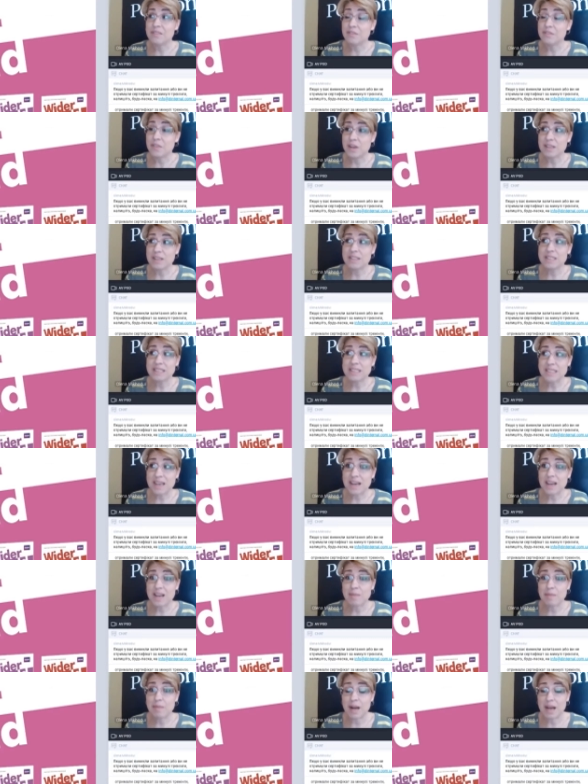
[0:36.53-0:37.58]
the first
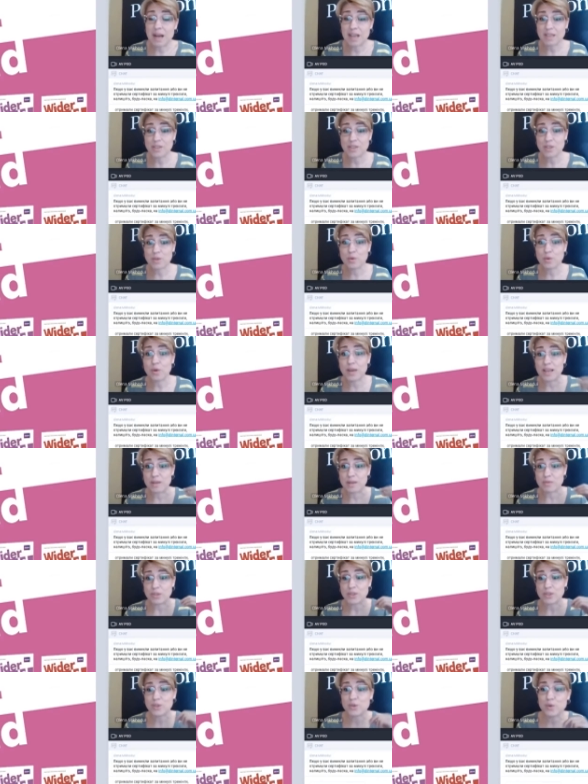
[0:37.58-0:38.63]
time I saw a
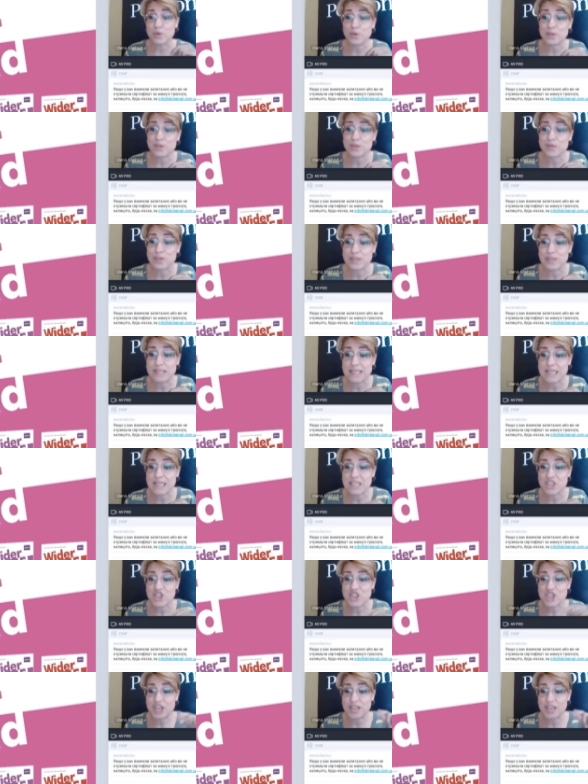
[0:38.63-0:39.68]
resource for
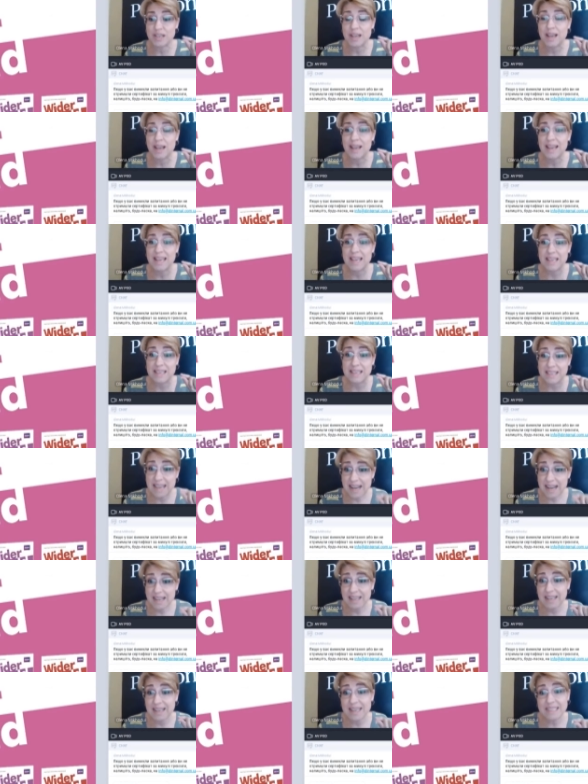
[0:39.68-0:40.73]
teaching
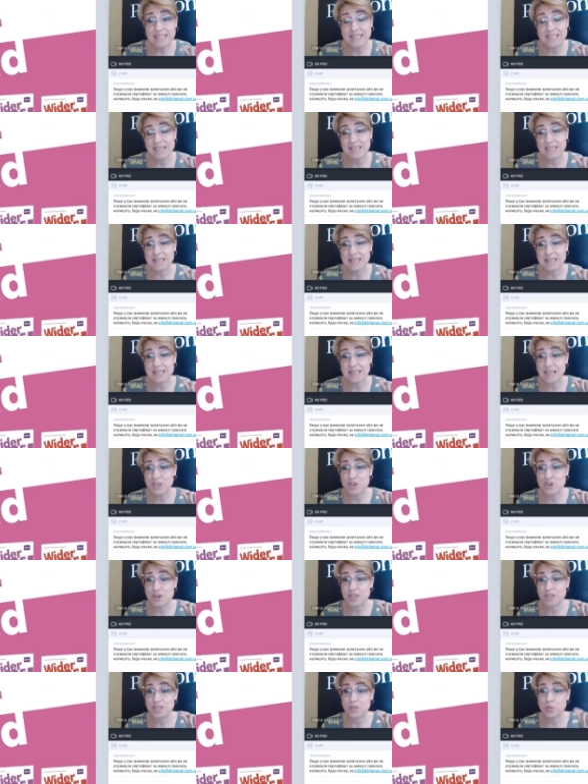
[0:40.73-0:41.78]
younger
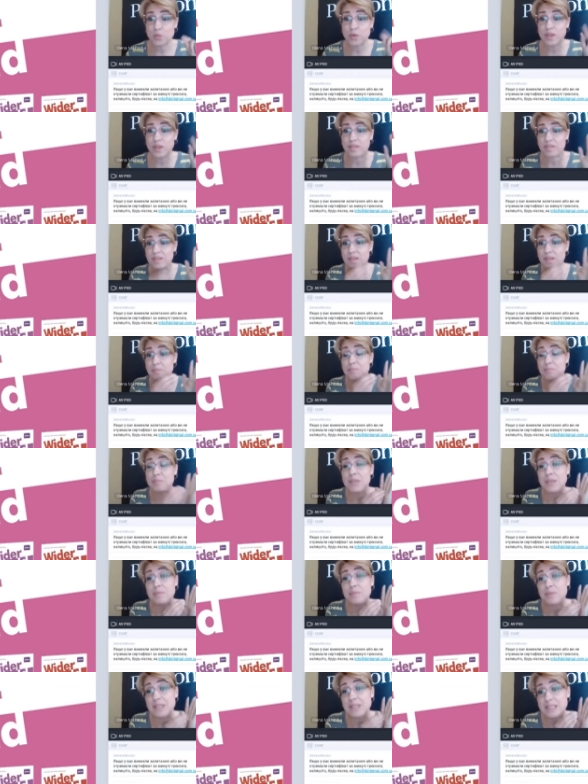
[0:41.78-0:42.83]
teenagers with the
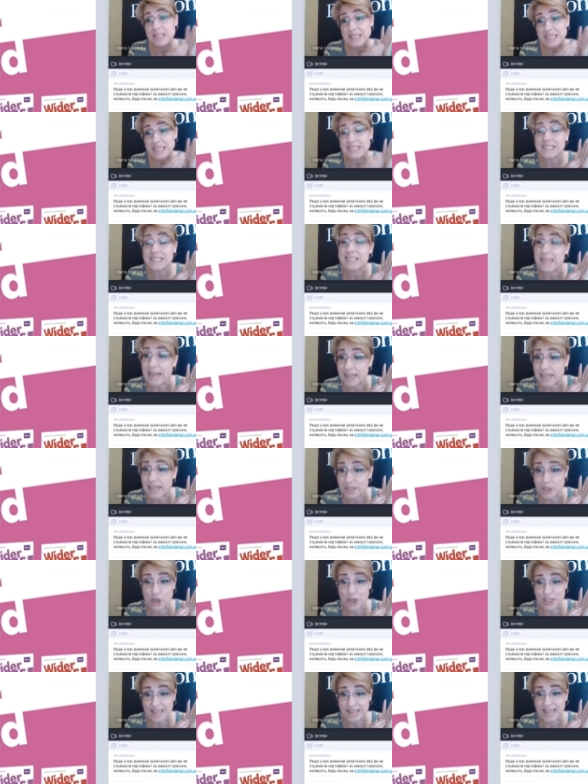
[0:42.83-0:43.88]
BBC
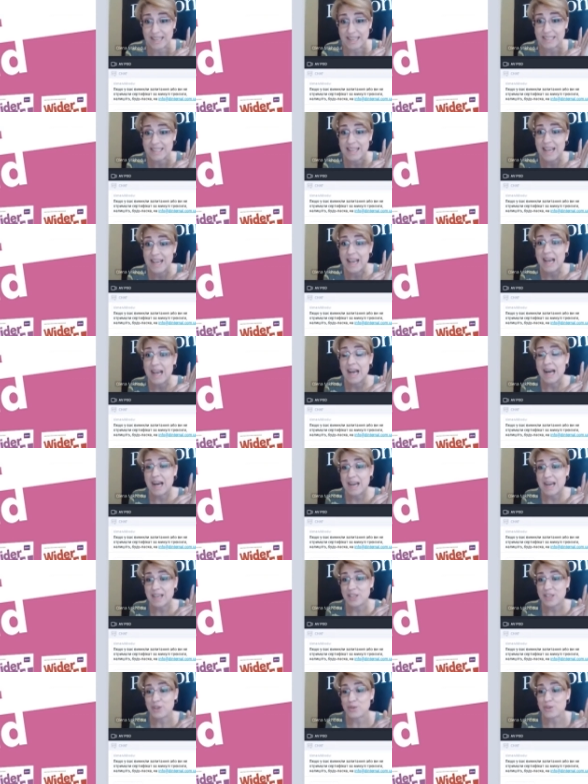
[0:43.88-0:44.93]
sign on it.
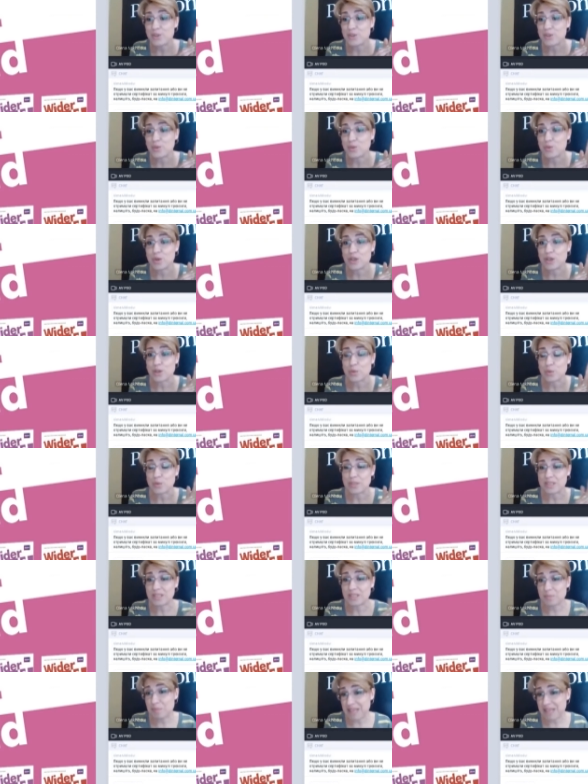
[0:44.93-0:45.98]
I used to work
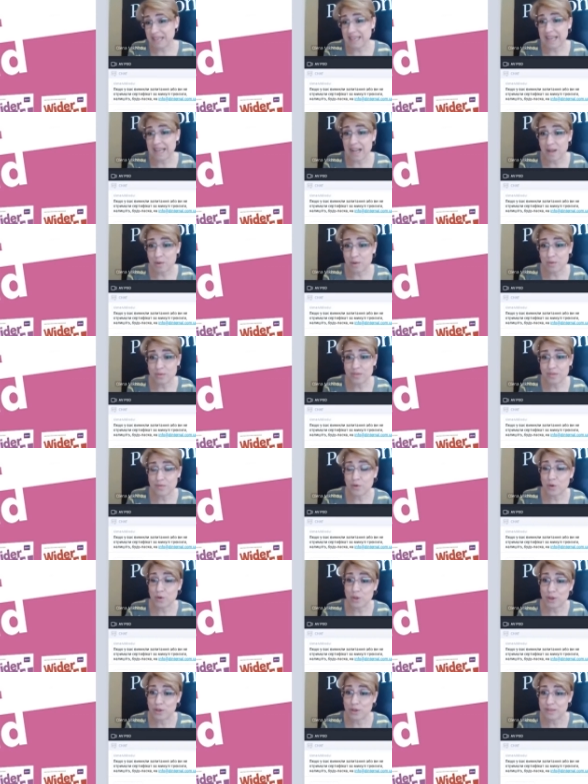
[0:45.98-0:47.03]
with Speak Out
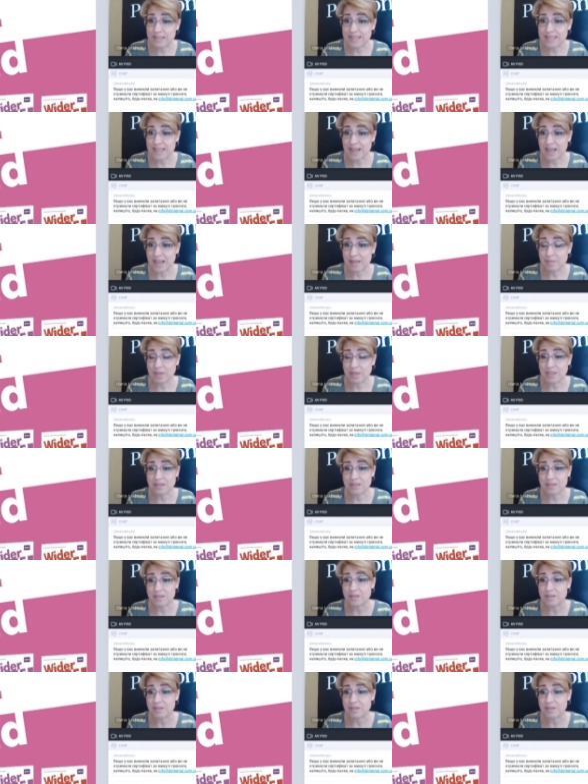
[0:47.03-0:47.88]
for a long time.